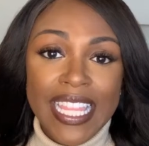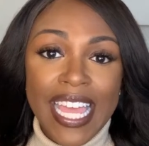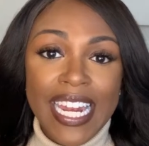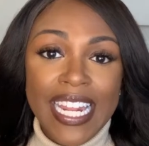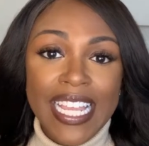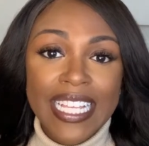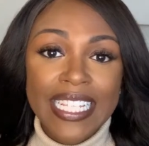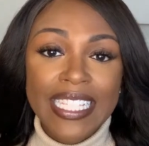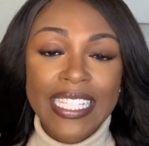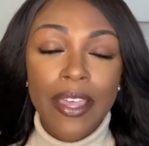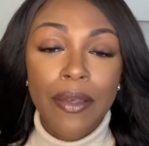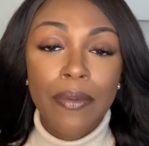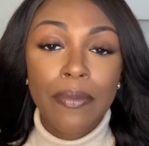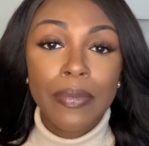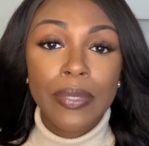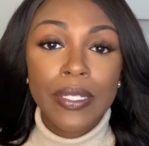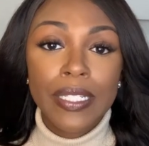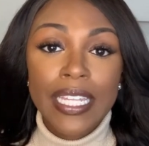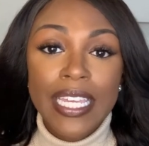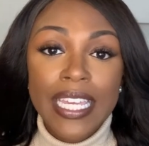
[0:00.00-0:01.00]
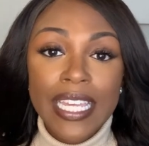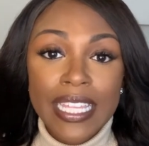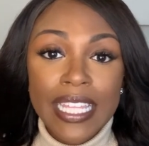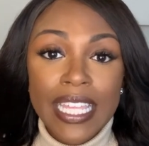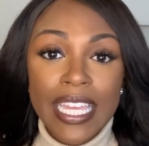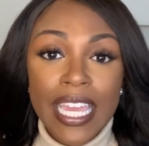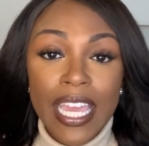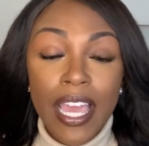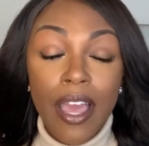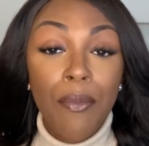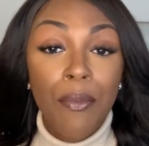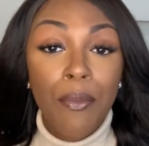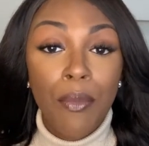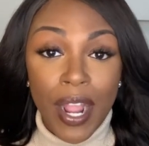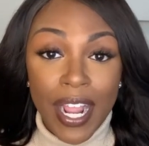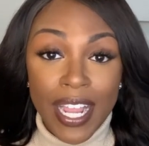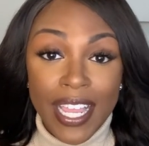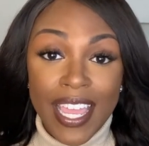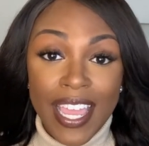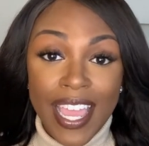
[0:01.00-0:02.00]
that is completely
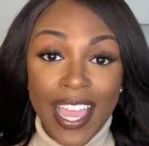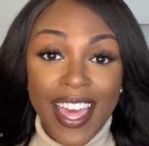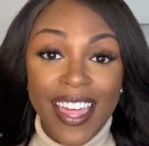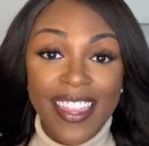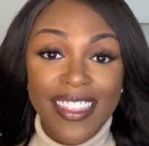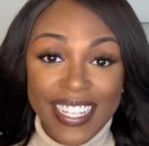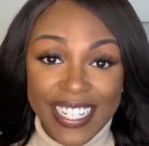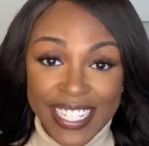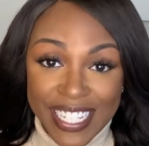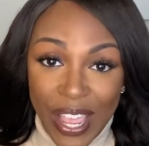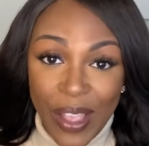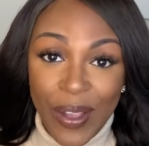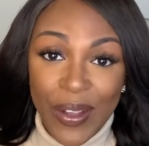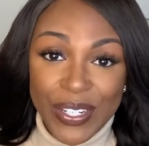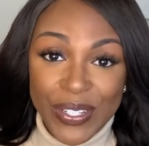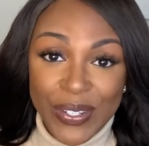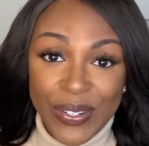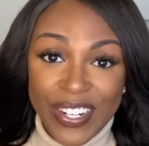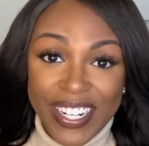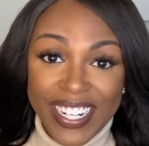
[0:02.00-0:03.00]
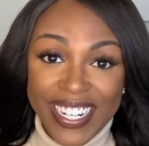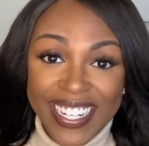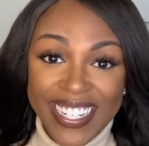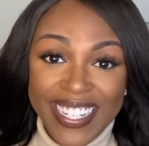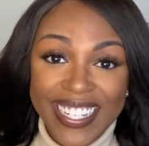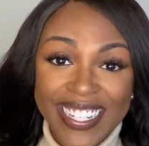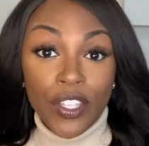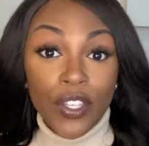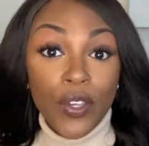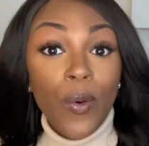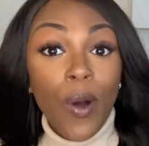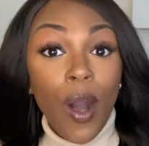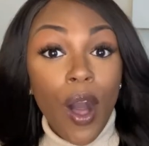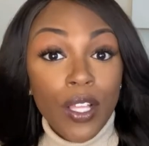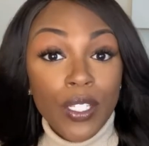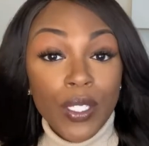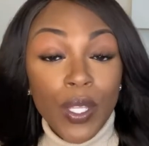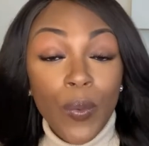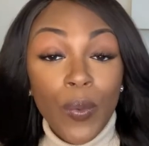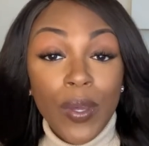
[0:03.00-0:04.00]
marking the territory. You
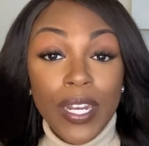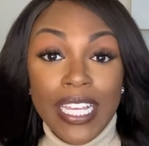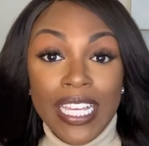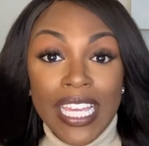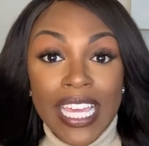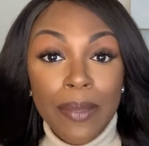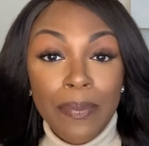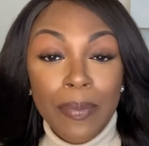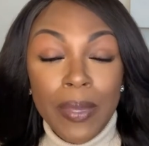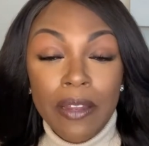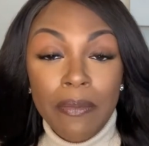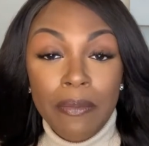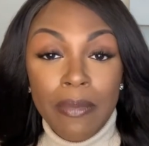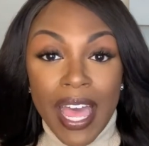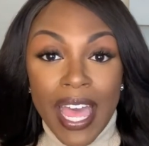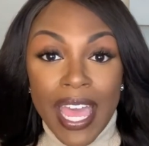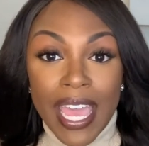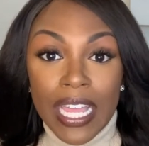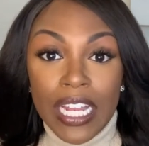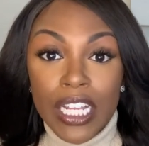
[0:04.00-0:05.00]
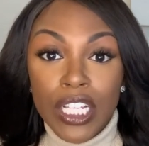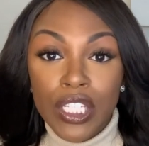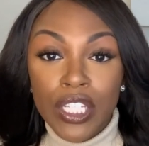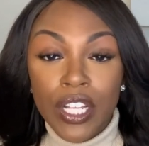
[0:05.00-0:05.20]
also want to keep in mind